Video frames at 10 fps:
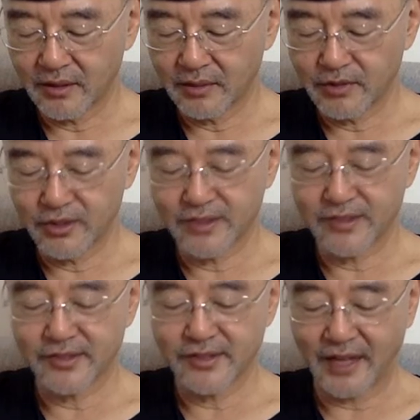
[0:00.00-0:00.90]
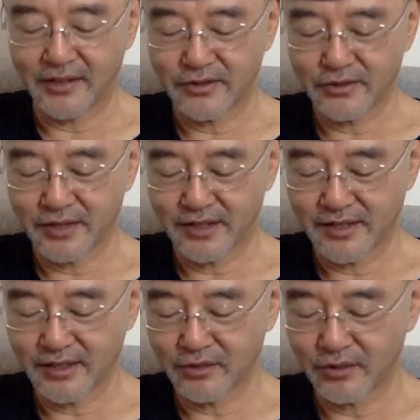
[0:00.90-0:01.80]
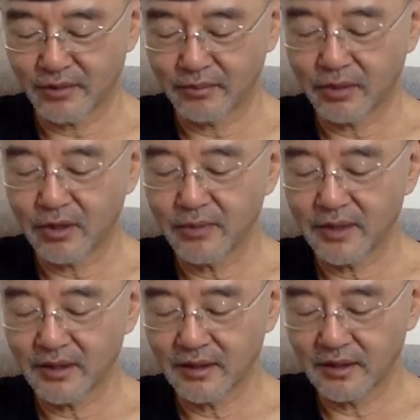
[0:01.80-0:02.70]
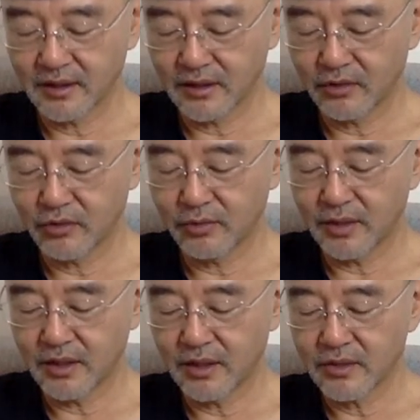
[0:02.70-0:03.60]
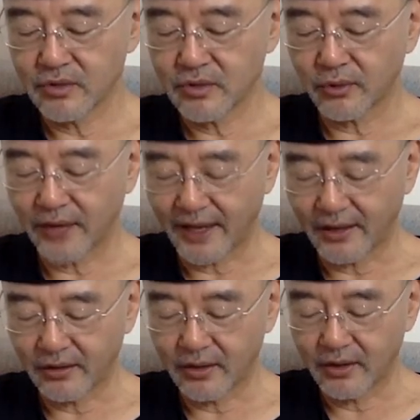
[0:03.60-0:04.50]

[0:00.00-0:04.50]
But Jesus answered and said to him, "Permit it to be so now,